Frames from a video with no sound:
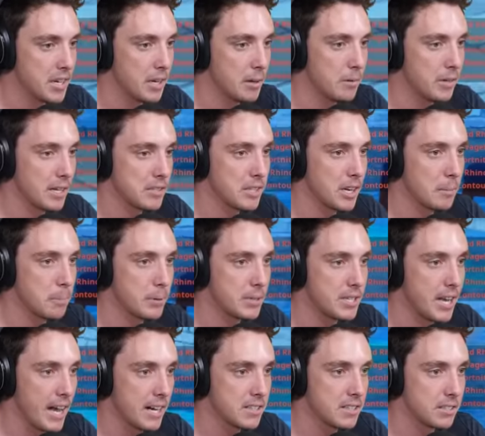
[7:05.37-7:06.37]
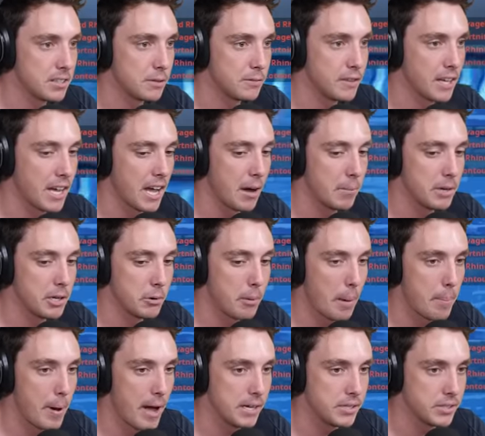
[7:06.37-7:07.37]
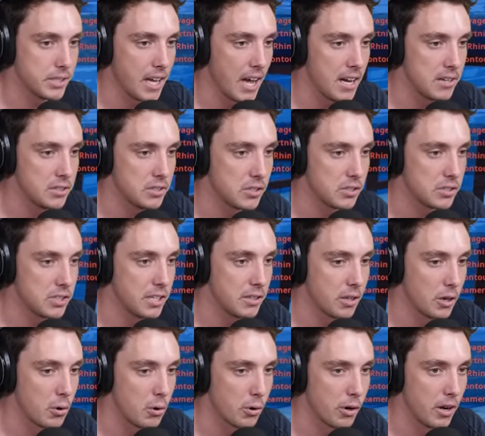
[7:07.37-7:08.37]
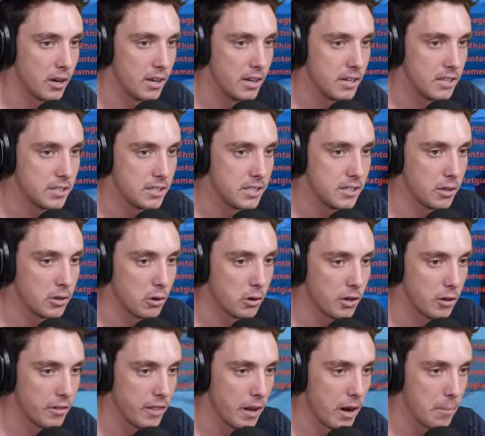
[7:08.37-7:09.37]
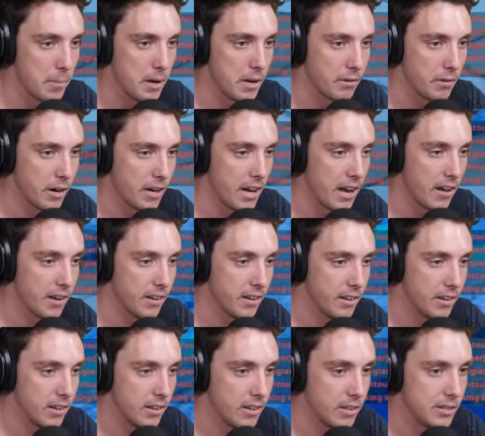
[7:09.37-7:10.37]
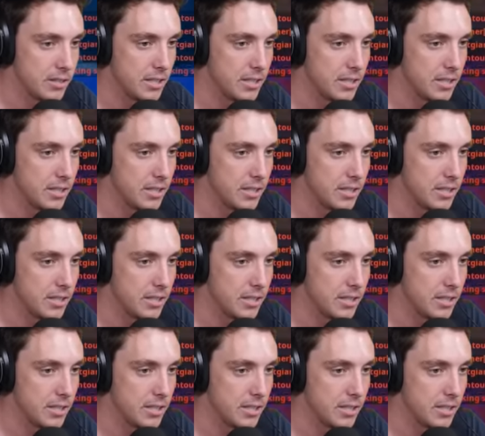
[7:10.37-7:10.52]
gonna protect us if they come into our base, okay? So just sit in the corner. Sit in the corner that I'm in right now. You